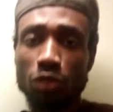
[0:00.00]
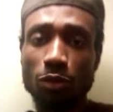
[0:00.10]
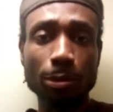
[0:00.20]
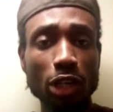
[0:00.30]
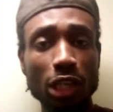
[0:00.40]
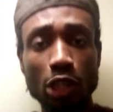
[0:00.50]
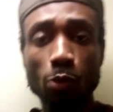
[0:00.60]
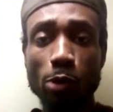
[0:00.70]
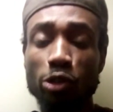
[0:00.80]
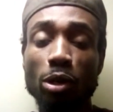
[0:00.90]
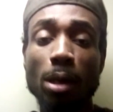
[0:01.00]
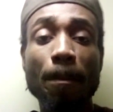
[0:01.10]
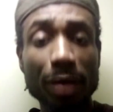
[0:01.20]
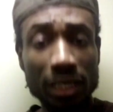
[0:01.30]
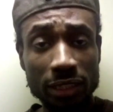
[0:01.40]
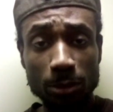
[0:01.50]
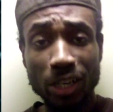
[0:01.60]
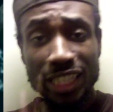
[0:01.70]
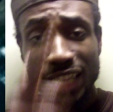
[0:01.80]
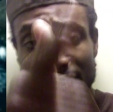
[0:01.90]
Report out of the world, though the Bishop
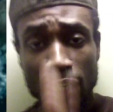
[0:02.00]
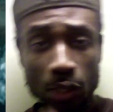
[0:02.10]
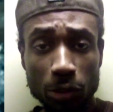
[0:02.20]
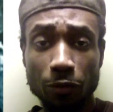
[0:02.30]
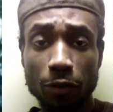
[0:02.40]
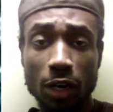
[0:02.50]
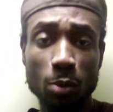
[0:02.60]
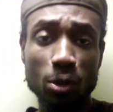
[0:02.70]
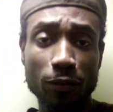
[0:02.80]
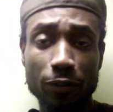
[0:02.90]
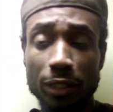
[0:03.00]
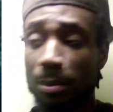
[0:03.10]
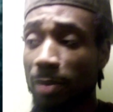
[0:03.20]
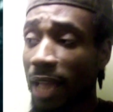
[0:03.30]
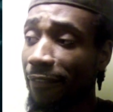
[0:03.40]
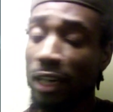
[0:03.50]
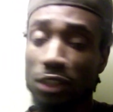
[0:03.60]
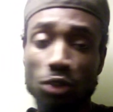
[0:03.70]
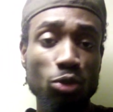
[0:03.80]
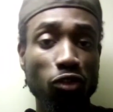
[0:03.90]
Grady letting y'all know what the fuck going on for this Black Files
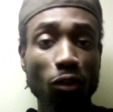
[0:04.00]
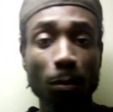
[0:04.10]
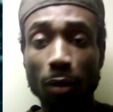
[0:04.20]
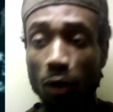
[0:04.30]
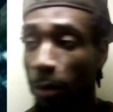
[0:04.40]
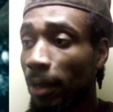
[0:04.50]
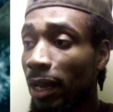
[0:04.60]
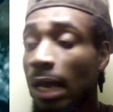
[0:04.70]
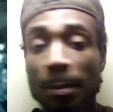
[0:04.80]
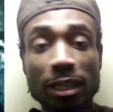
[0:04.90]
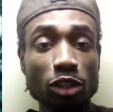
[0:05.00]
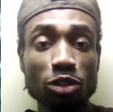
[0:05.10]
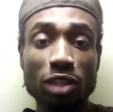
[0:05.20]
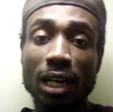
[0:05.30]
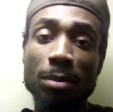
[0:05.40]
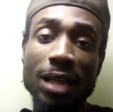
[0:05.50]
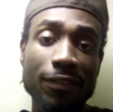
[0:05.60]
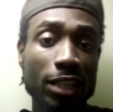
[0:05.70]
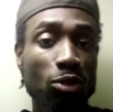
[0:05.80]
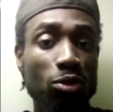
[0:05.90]
News Report, man. Make sure you check out
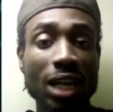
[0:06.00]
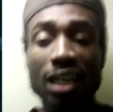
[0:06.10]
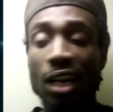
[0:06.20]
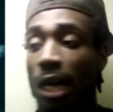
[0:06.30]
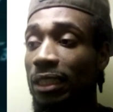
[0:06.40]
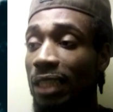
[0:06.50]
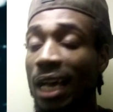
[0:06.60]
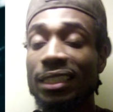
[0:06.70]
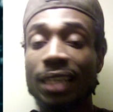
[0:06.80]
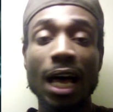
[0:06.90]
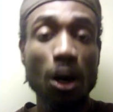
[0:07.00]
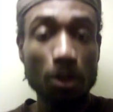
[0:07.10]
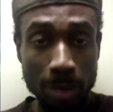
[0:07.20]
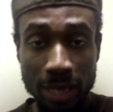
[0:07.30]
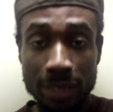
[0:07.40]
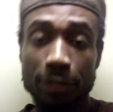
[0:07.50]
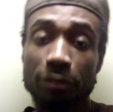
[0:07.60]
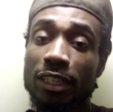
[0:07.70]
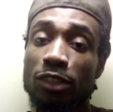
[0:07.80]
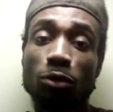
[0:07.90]
blackfilesnews.com/LPay and
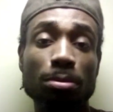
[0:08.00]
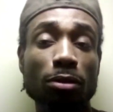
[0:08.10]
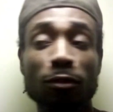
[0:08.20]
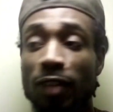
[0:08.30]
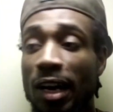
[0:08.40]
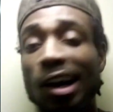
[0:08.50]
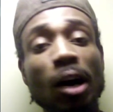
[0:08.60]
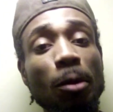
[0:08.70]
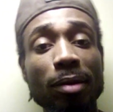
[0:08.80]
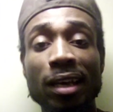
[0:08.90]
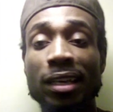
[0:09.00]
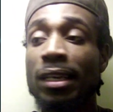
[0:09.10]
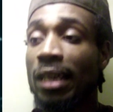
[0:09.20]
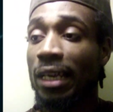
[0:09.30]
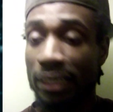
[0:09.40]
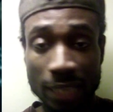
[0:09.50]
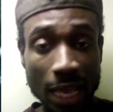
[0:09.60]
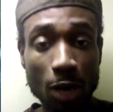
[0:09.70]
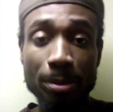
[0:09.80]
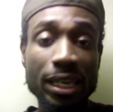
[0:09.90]
create your profile. LPay is
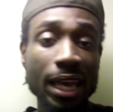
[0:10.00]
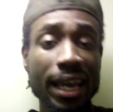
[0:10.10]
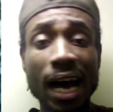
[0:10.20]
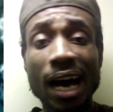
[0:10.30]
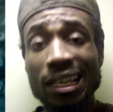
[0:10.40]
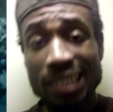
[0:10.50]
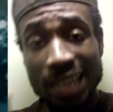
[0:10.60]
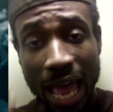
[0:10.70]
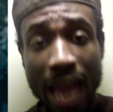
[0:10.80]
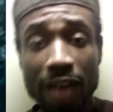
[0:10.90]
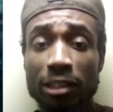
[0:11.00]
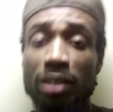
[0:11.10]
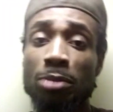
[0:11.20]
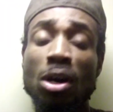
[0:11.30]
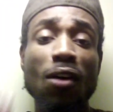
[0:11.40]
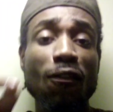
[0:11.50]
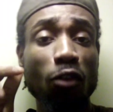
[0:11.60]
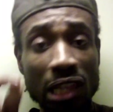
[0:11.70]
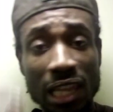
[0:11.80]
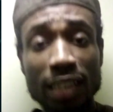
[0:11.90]
LPAI, is an acronym
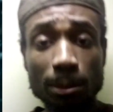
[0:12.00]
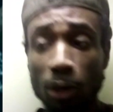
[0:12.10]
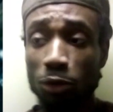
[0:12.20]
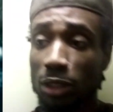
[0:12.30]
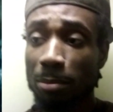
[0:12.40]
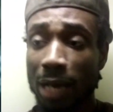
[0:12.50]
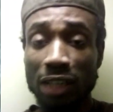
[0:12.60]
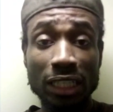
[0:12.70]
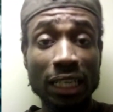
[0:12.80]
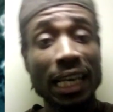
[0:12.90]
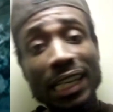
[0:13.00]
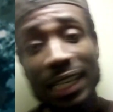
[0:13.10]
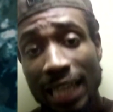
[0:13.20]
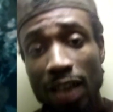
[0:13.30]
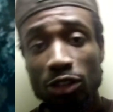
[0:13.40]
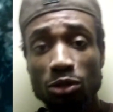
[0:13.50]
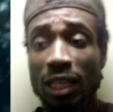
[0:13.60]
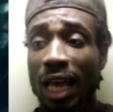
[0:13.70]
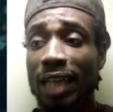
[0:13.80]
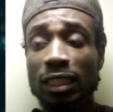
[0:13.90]
for Let's Post About It, and it allows you
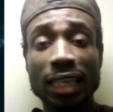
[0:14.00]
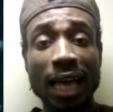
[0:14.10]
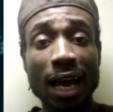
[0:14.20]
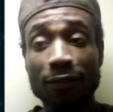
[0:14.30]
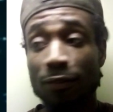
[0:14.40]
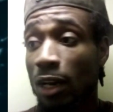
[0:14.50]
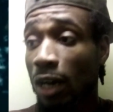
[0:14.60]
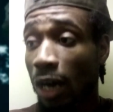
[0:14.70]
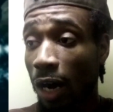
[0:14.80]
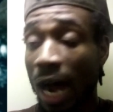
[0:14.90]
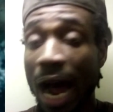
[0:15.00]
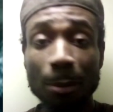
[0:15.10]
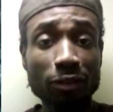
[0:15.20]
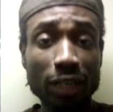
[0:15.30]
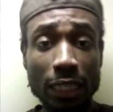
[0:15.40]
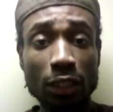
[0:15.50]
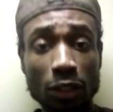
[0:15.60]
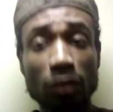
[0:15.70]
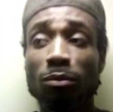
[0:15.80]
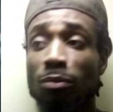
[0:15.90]
to actually have operate in
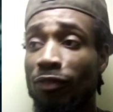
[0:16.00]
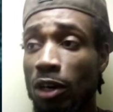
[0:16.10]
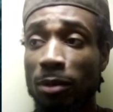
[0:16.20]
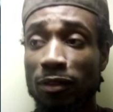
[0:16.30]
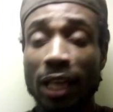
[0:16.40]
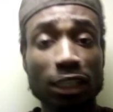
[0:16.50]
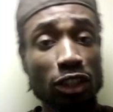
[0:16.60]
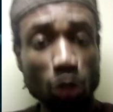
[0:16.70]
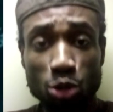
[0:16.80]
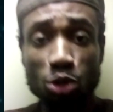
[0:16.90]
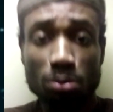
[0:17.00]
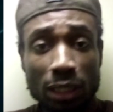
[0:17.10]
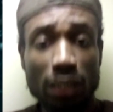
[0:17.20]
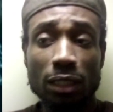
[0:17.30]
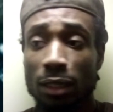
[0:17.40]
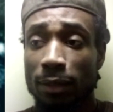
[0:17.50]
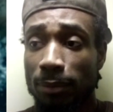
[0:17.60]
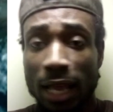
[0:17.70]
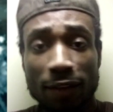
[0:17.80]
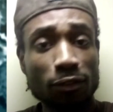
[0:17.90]
the realm of like a social media
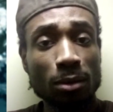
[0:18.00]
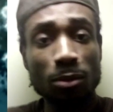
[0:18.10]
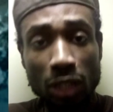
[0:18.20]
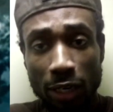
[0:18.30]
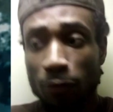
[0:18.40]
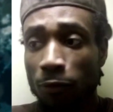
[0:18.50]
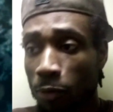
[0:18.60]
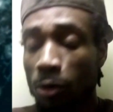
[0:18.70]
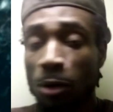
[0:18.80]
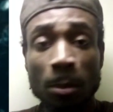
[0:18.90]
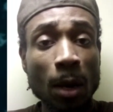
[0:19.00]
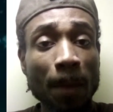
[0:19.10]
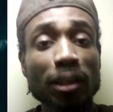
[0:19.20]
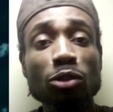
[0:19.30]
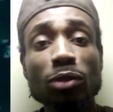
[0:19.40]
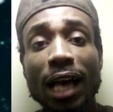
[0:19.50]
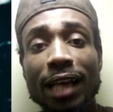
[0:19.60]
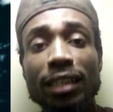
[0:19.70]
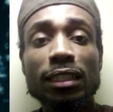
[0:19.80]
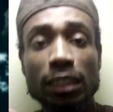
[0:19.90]
platform or like a forum, but you can
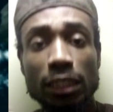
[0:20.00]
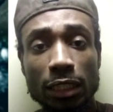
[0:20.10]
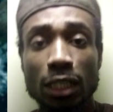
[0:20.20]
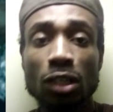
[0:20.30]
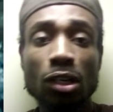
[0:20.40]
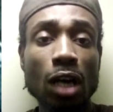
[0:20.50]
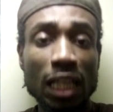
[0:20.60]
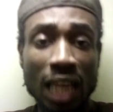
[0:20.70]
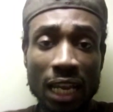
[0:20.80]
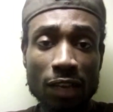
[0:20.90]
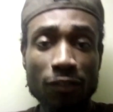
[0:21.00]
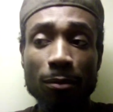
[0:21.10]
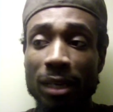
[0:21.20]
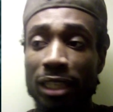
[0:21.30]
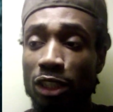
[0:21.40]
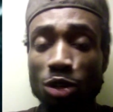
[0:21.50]
actually share a lot of information.